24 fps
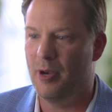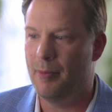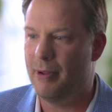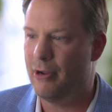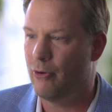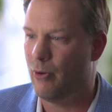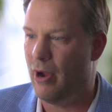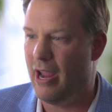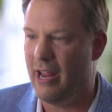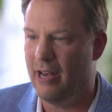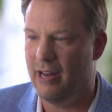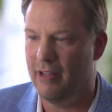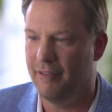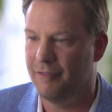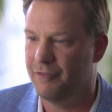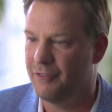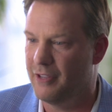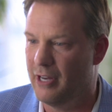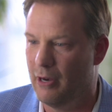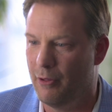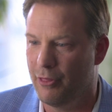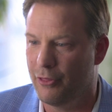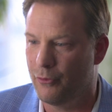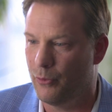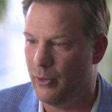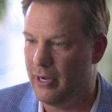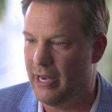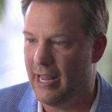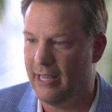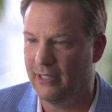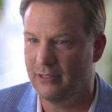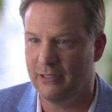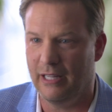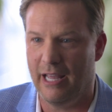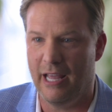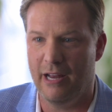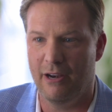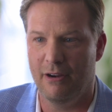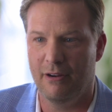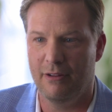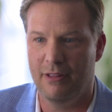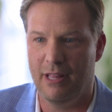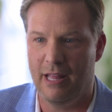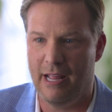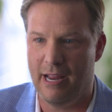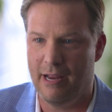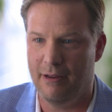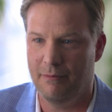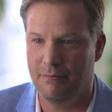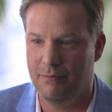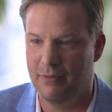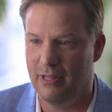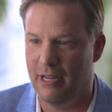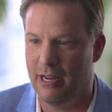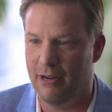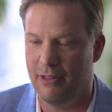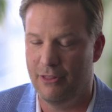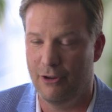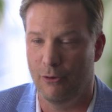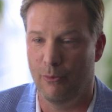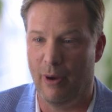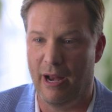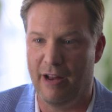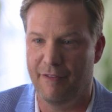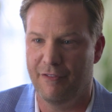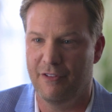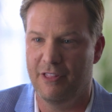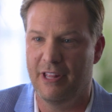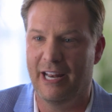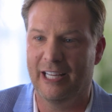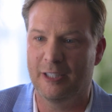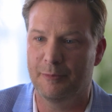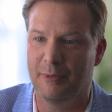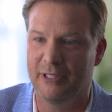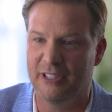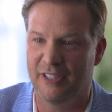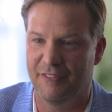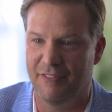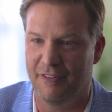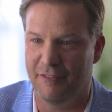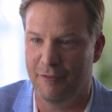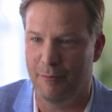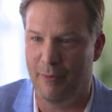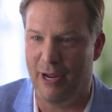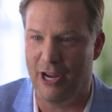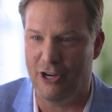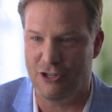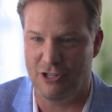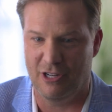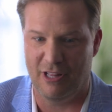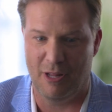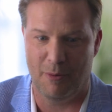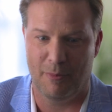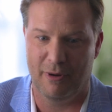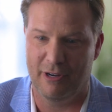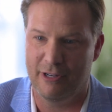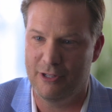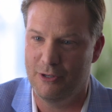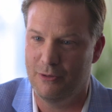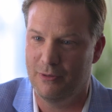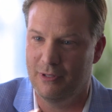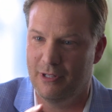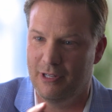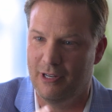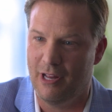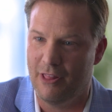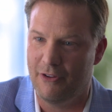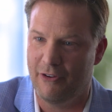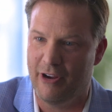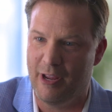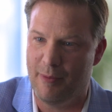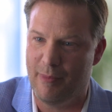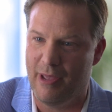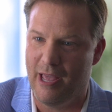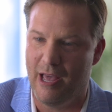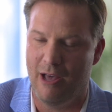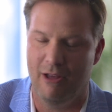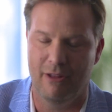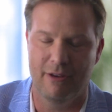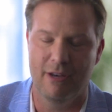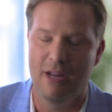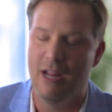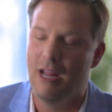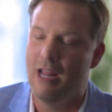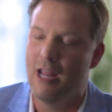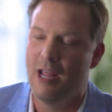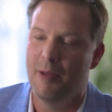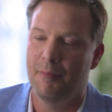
wouldn't it be great if, 3 days later, they're ready for the next piece of information, then we're going to do another email. And